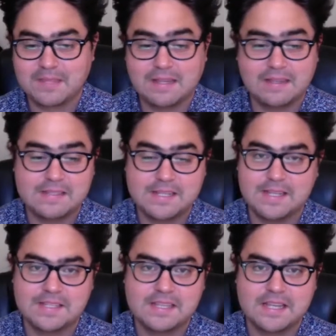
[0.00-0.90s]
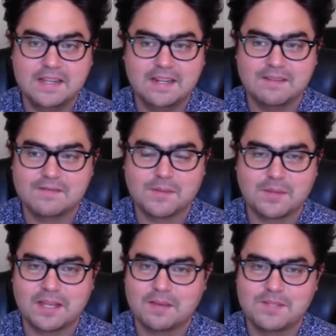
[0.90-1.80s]
see the scene, and if something
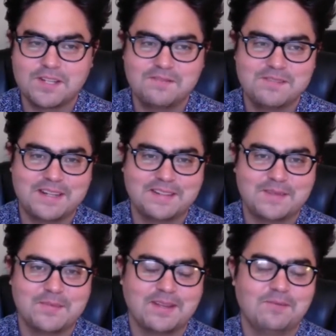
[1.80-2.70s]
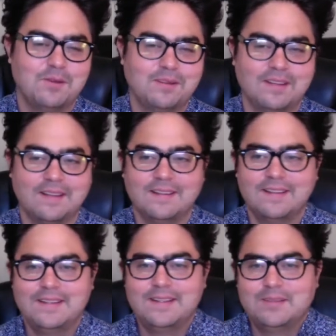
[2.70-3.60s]
comes to you, send it to me, and
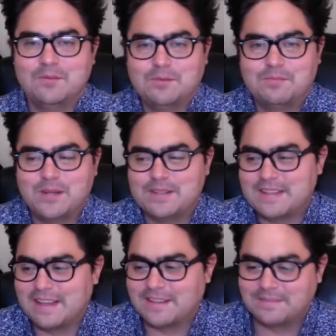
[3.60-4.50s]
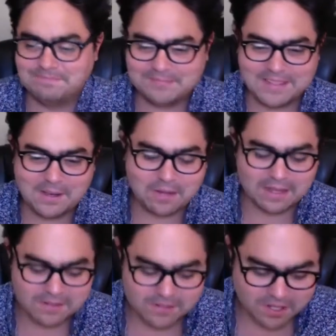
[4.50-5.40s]
we'll put it together.
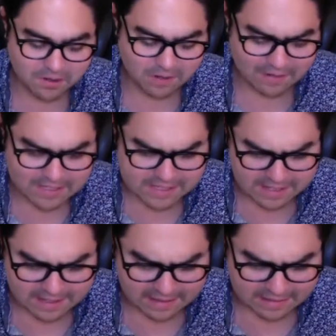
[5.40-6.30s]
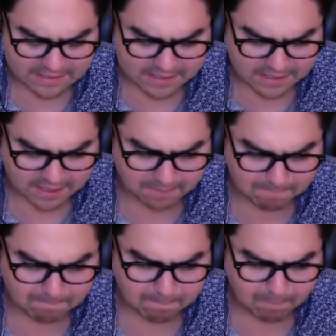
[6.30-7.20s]
Okay. So having said that, let's
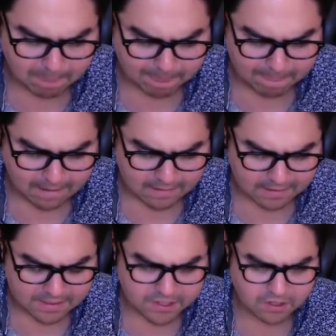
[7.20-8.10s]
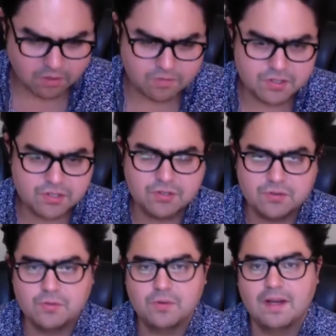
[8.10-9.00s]
go
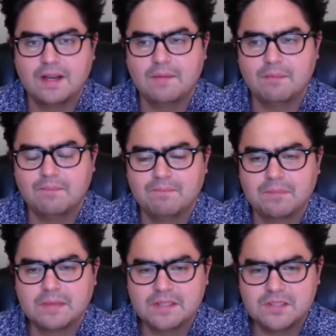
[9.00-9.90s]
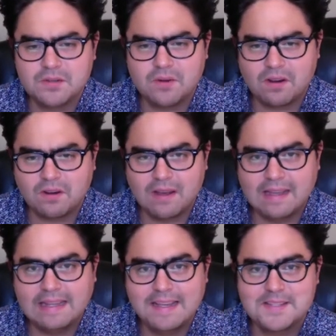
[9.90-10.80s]
to let's do our
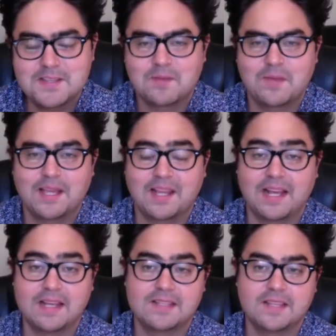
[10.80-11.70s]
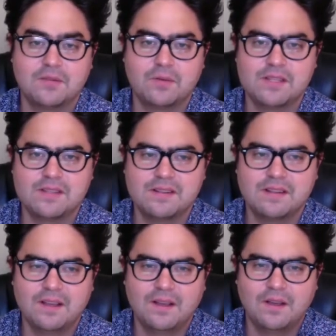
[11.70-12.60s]
LA segment class. And the reason
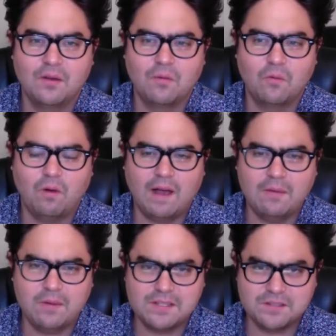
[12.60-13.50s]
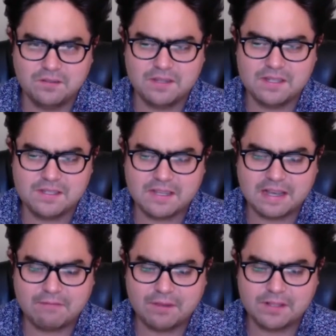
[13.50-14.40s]
why we do these, I
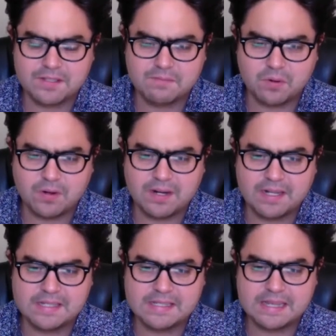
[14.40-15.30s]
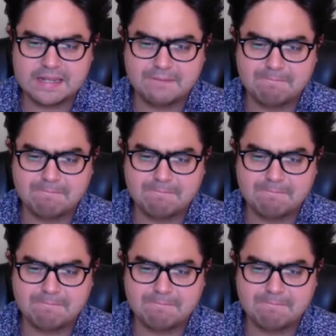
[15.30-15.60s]
feel it's important, is that